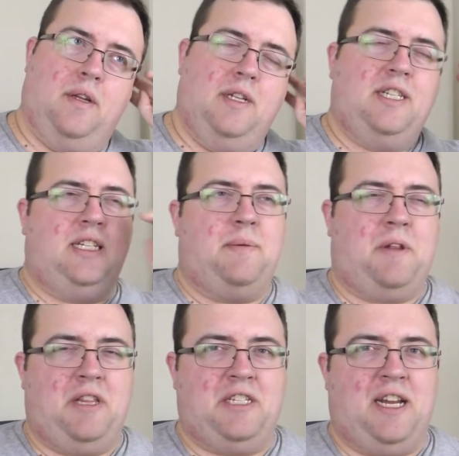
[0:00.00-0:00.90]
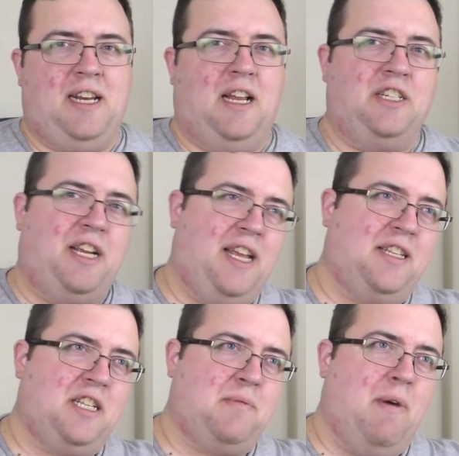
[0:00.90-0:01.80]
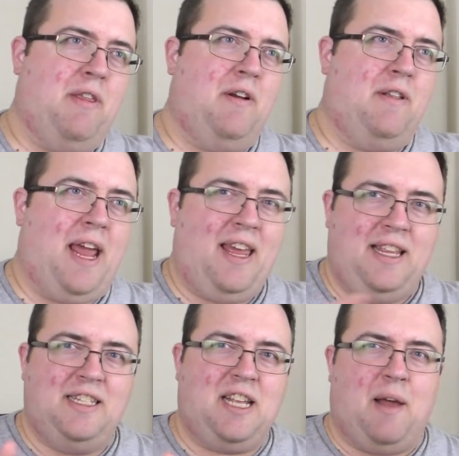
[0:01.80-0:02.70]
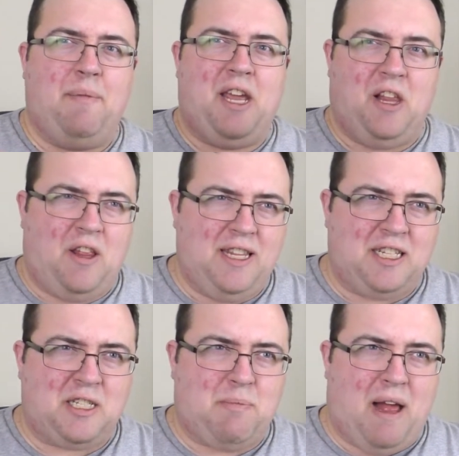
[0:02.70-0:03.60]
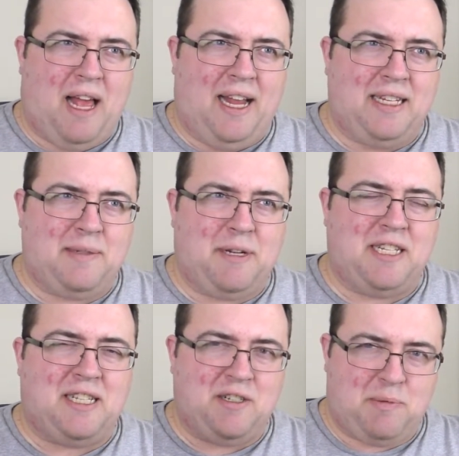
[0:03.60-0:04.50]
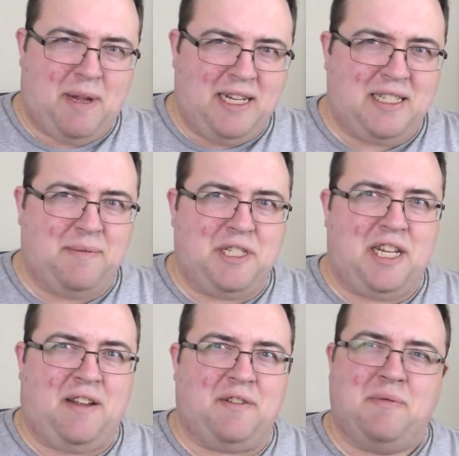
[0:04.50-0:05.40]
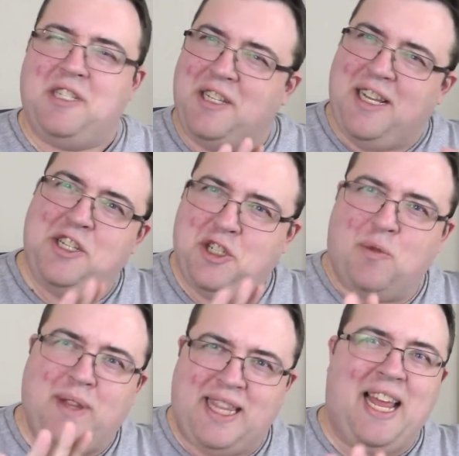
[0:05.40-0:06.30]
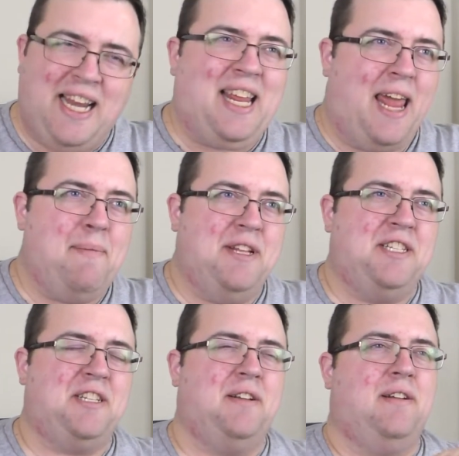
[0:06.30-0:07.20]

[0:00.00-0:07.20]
Sets up all this technology, kills his mother, the aliens come, kill all these spies because they're spies themselves. I'm still not sure what the endgame is.